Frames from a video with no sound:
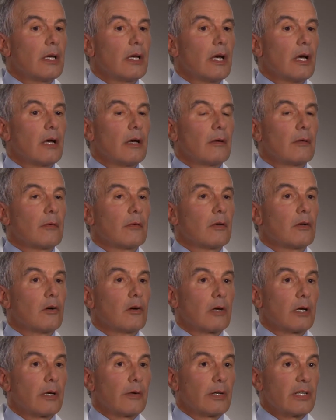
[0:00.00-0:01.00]
uh,
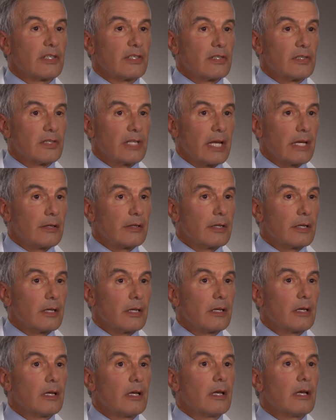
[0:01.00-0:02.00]
coronary
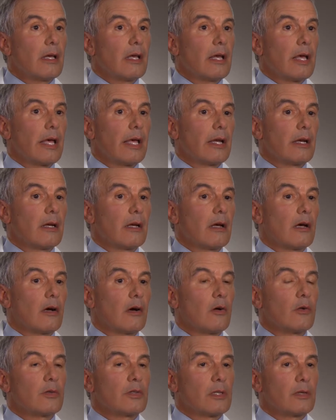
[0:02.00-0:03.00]
stenting, and a
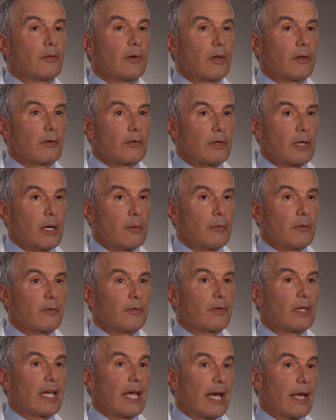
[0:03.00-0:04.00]
host of other type
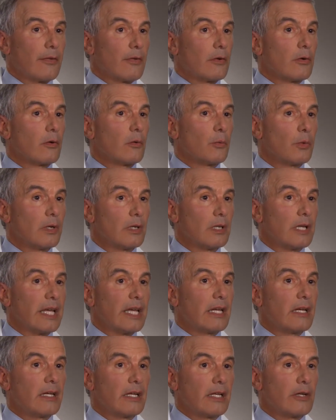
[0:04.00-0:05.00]
of
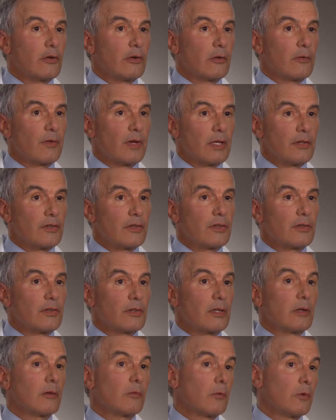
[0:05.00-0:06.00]
catheter-related
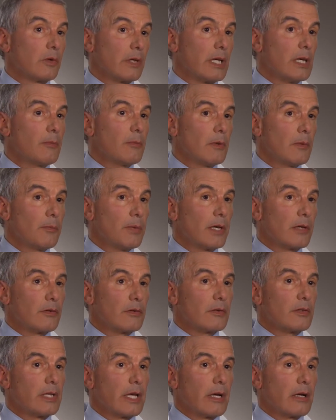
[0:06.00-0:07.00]
interventions that will keep the
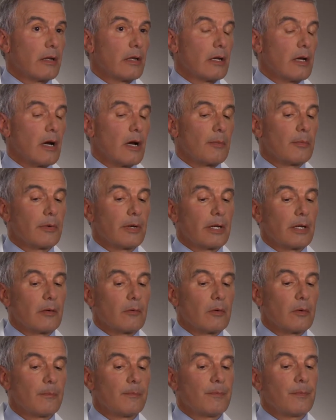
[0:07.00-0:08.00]
patients out of the operating
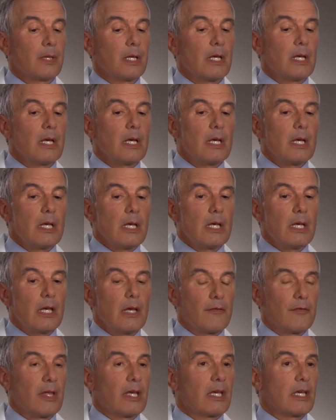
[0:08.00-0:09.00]
room.
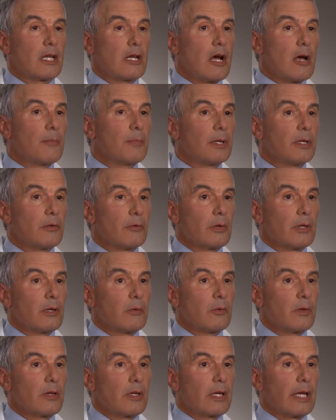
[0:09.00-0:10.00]
If they cannot be
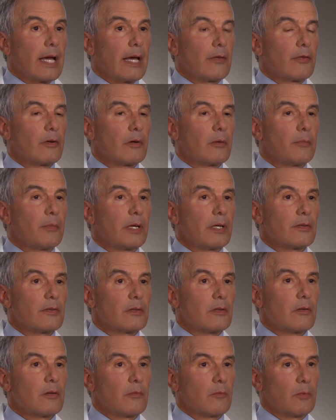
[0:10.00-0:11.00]
treated with a
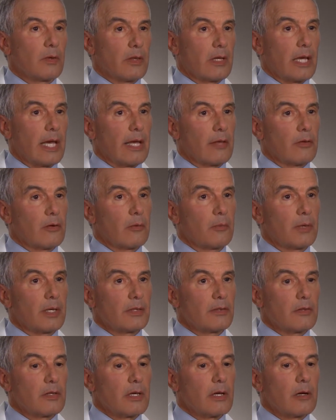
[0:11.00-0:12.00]
catheter-based with
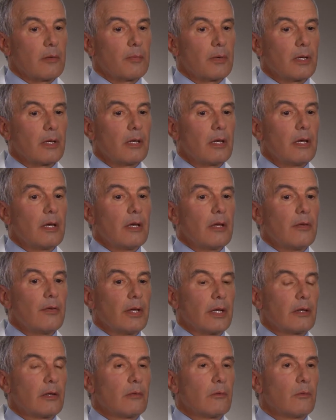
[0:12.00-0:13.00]
catheter-based therapy,
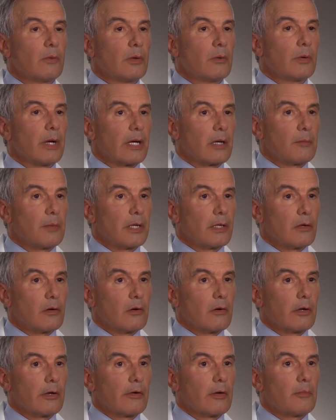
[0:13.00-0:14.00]
then we recommend
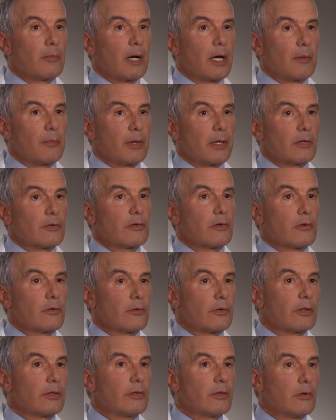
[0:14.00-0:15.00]
coronary bypass
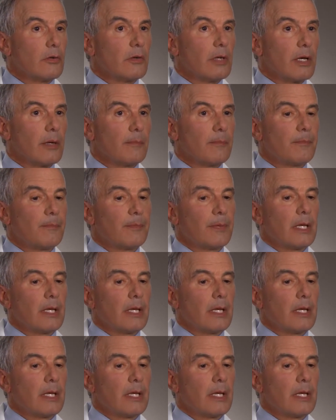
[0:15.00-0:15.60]
surgery to them.